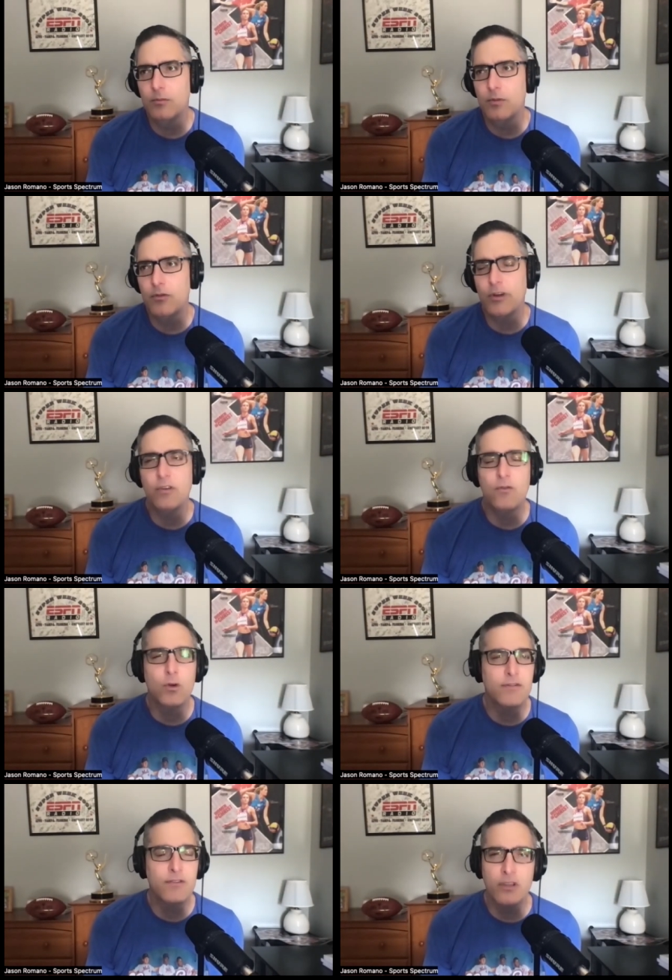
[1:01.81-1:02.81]
three or
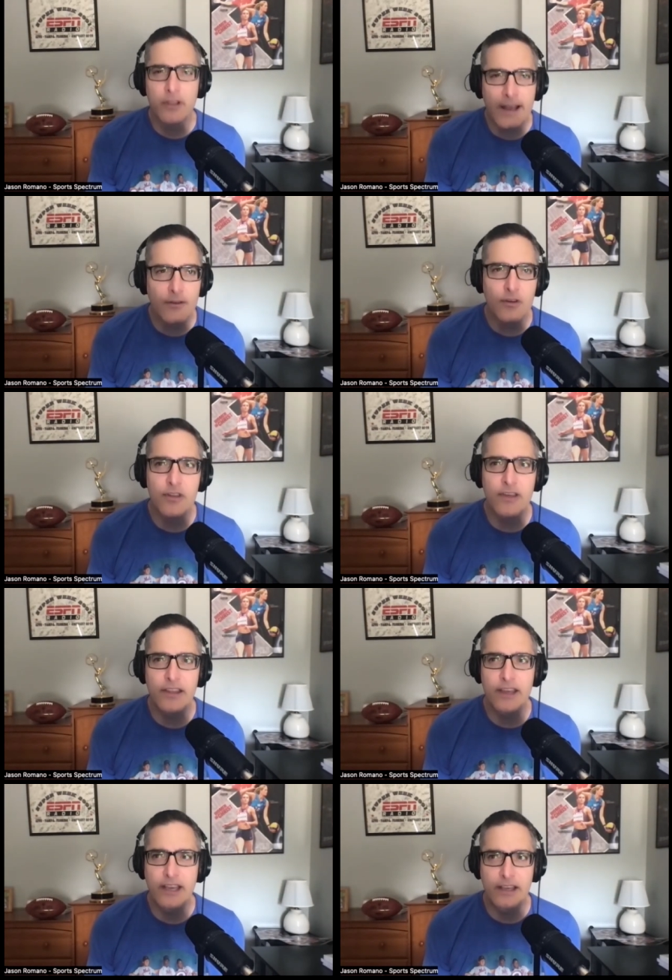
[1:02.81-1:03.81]
four different levels
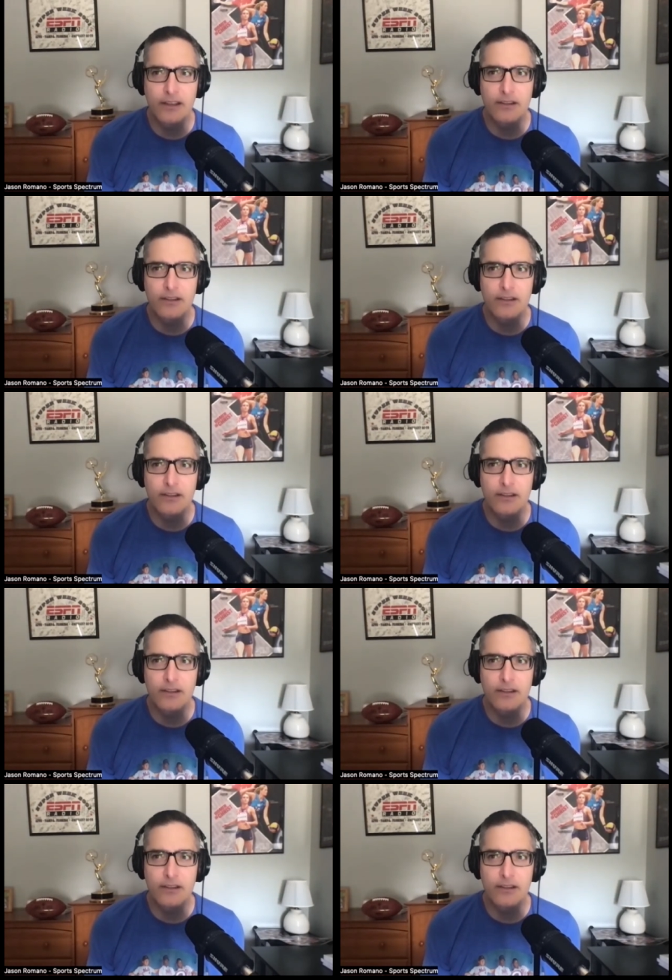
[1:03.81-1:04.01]
that they